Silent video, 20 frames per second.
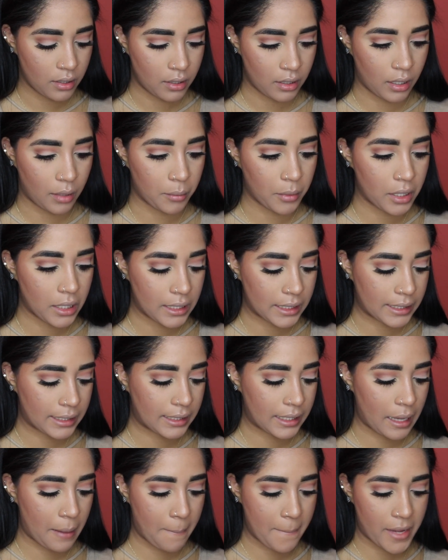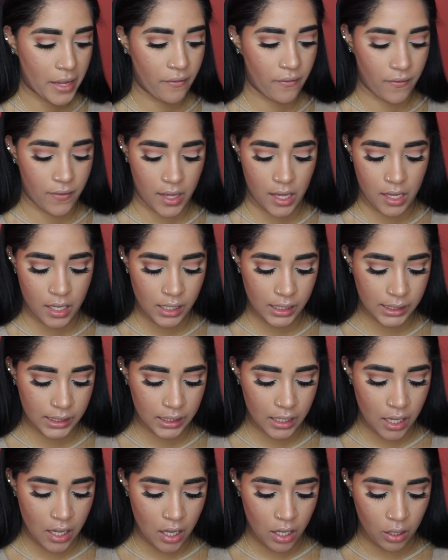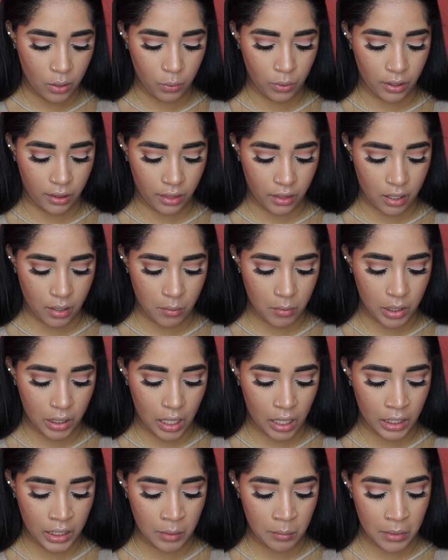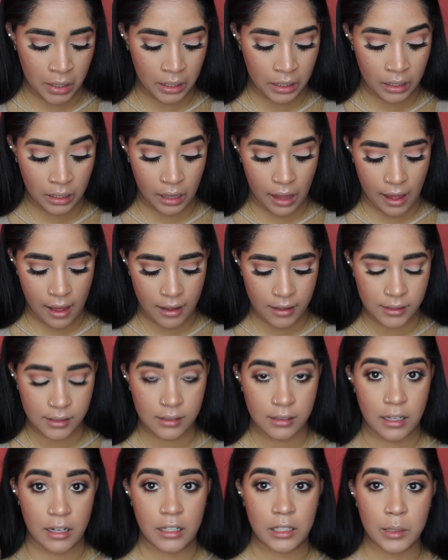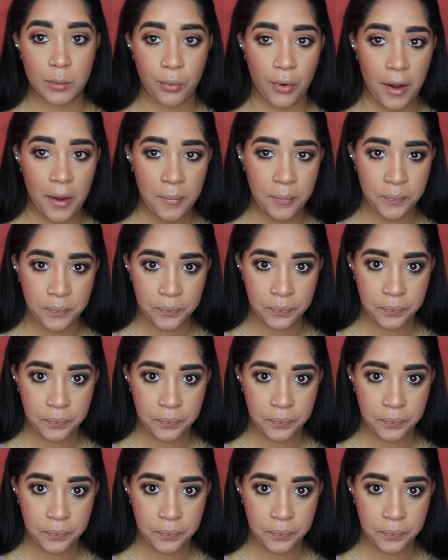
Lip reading: Now I'm gonna set my face with the Milani Make It Last setting spray.